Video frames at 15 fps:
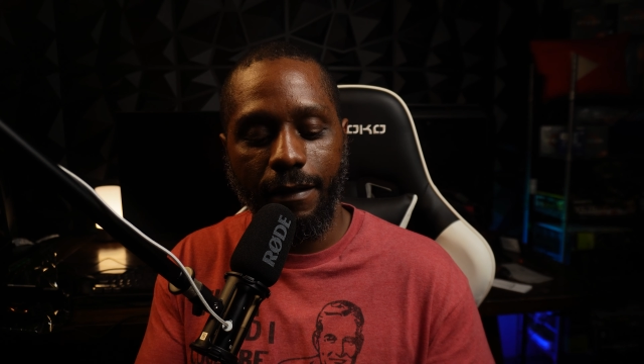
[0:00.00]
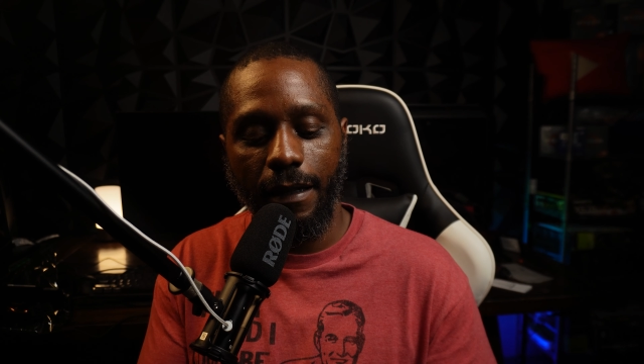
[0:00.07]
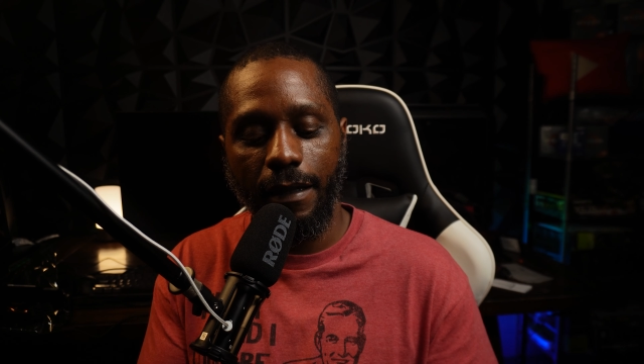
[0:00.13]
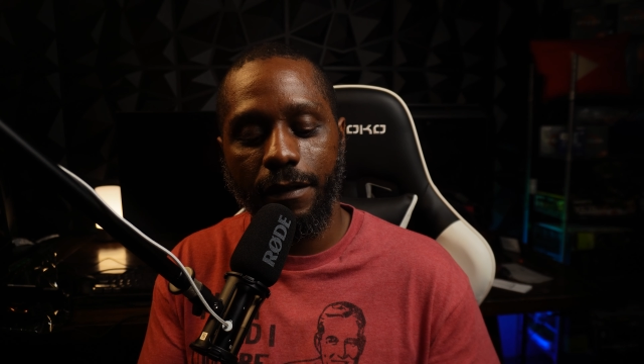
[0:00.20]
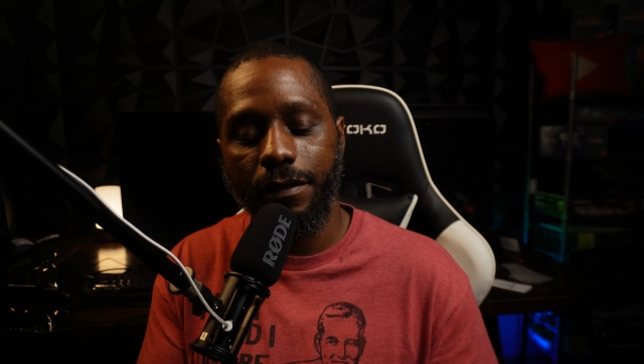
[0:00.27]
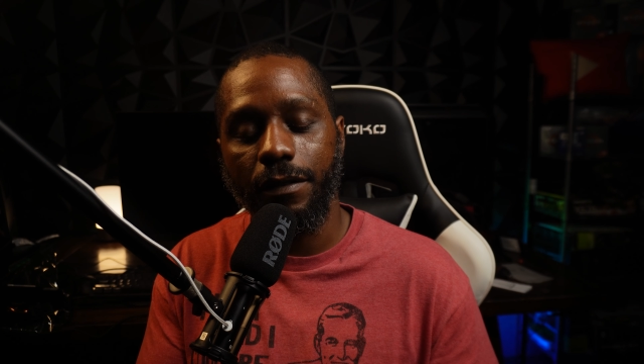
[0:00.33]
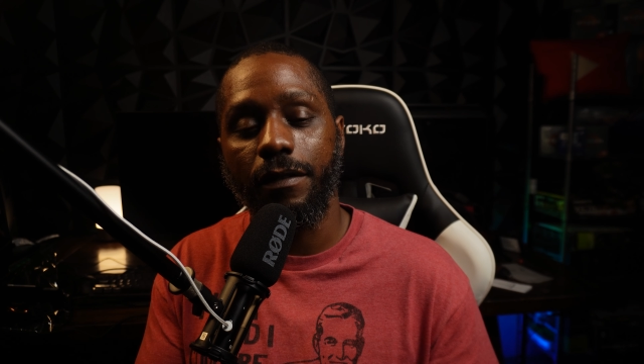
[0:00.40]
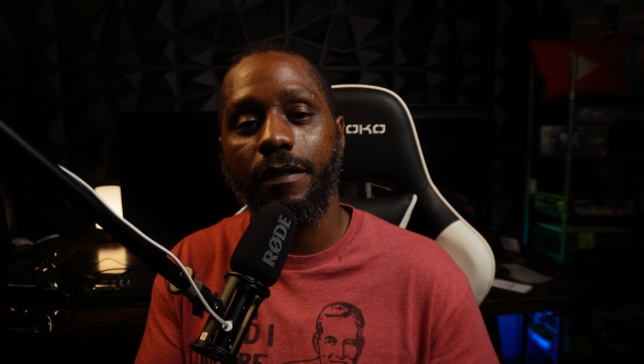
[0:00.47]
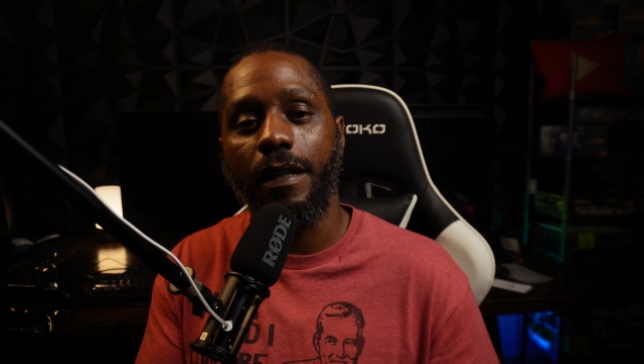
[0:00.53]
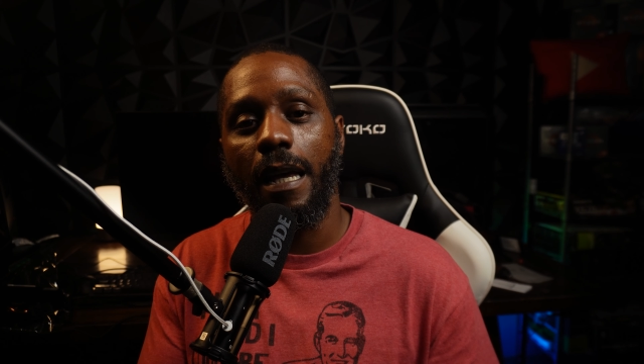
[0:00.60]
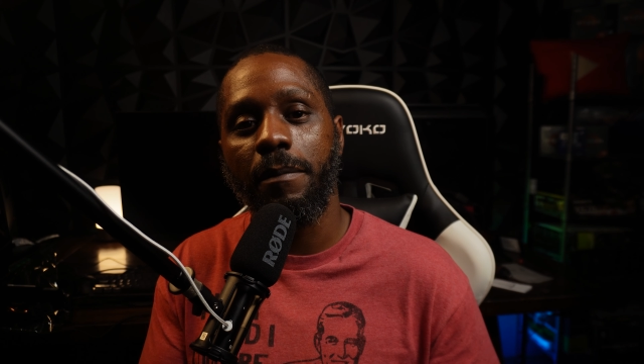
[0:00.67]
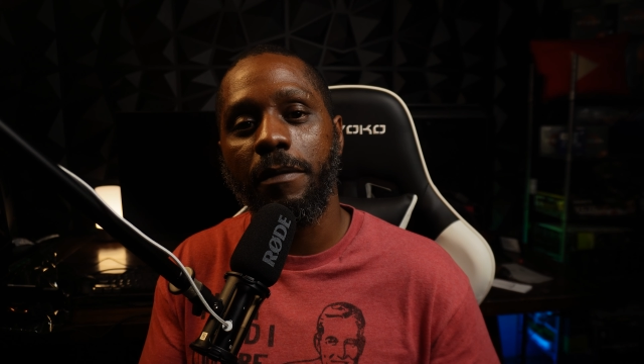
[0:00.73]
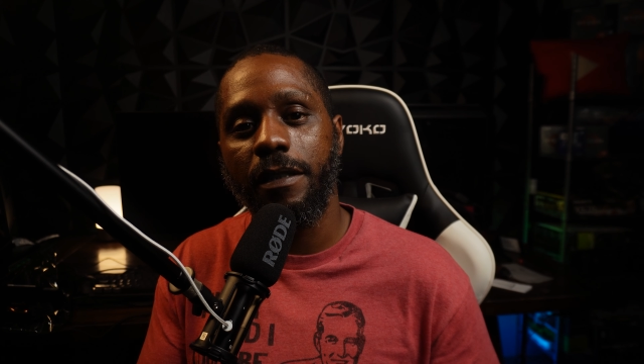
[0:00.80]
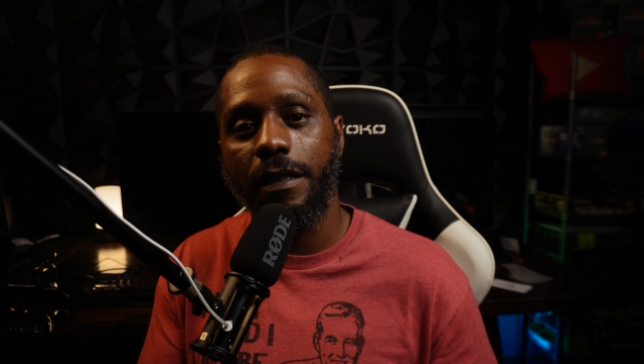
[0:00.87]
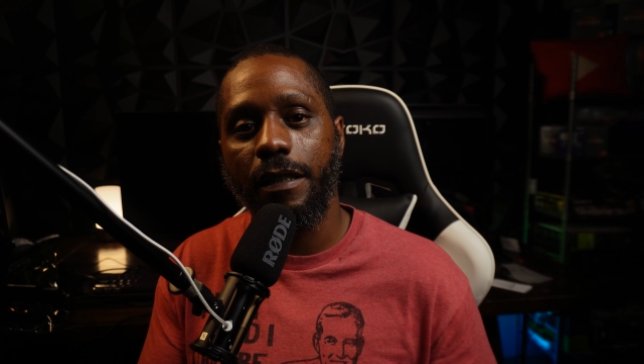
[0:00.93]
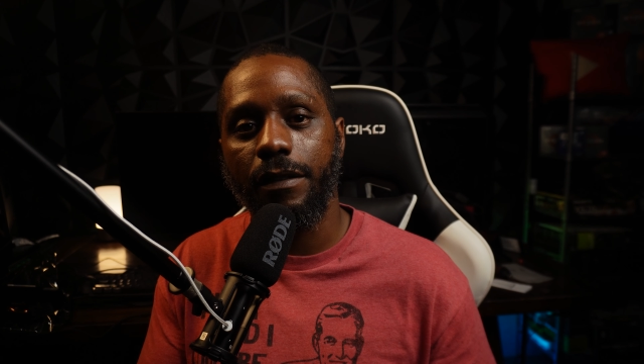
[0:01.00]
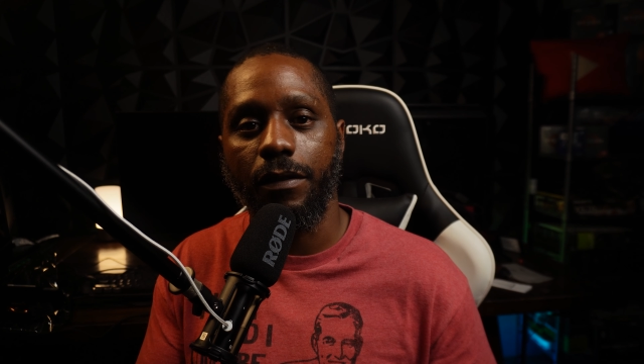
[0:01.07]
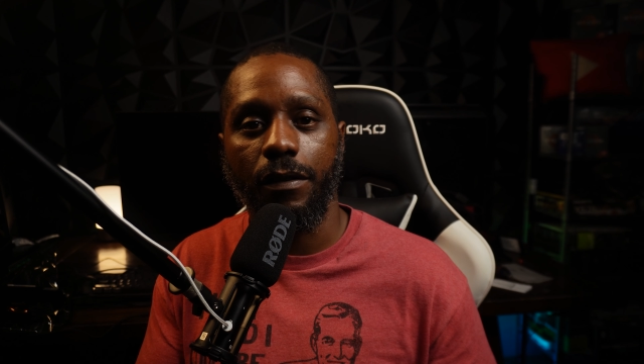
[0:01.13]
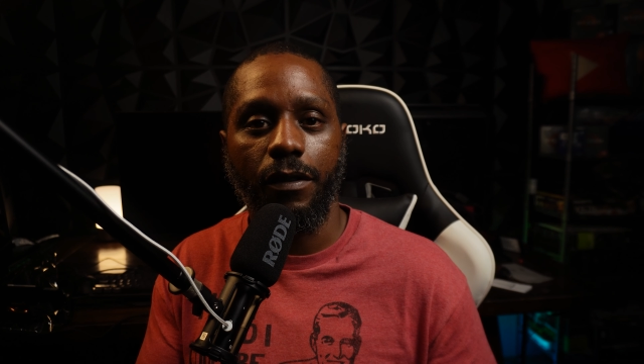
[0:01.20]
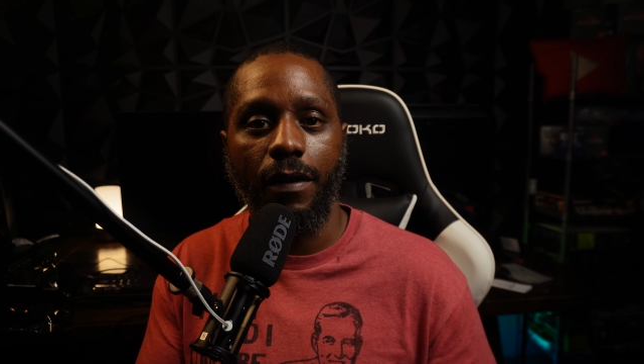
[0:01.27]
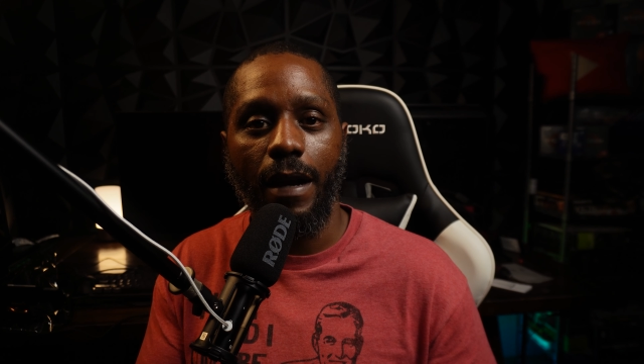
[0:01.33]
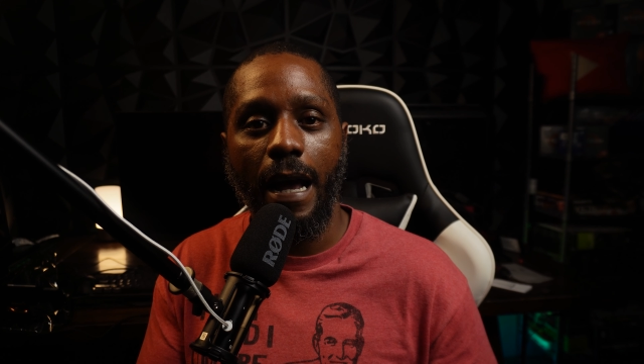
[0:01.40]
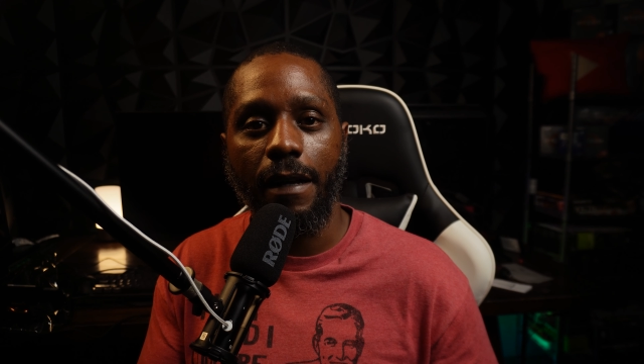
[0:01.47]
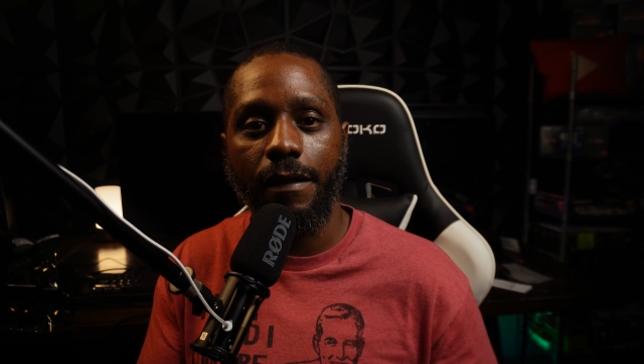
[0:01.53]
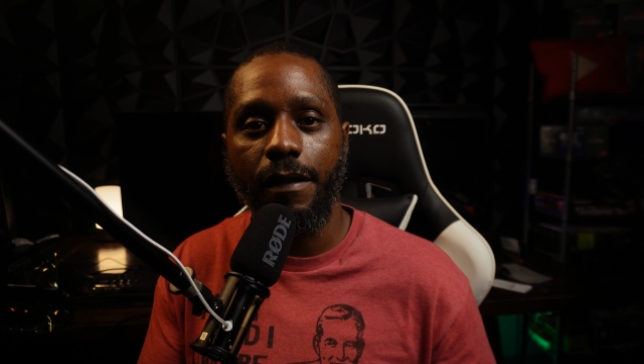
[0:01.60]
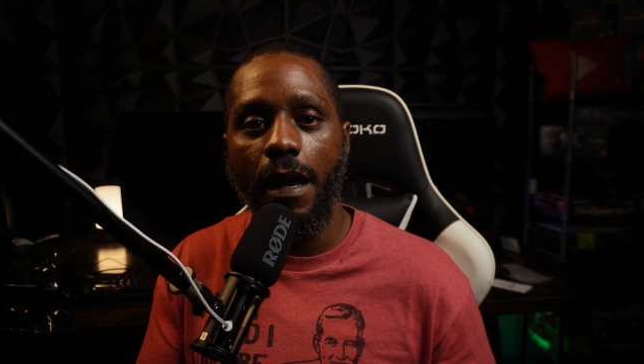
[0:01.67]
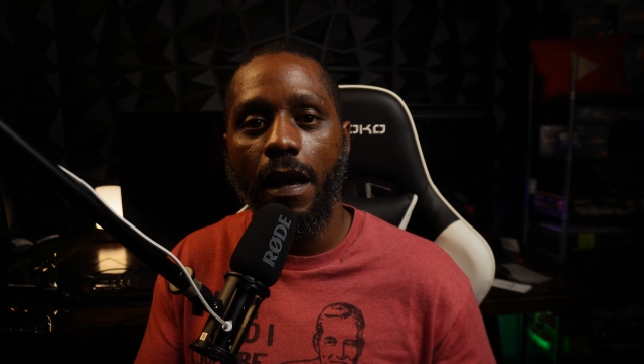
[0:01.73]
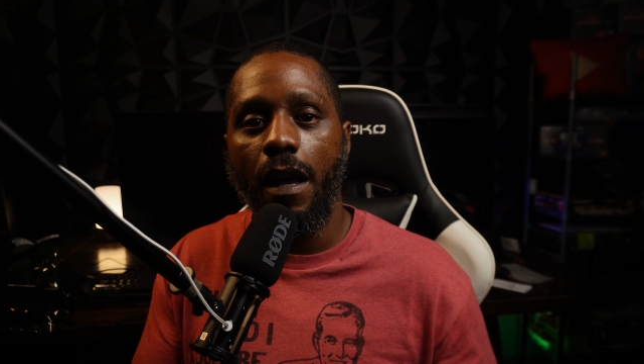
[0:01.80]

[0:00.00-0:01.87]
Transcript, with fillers: dents or damages or cracks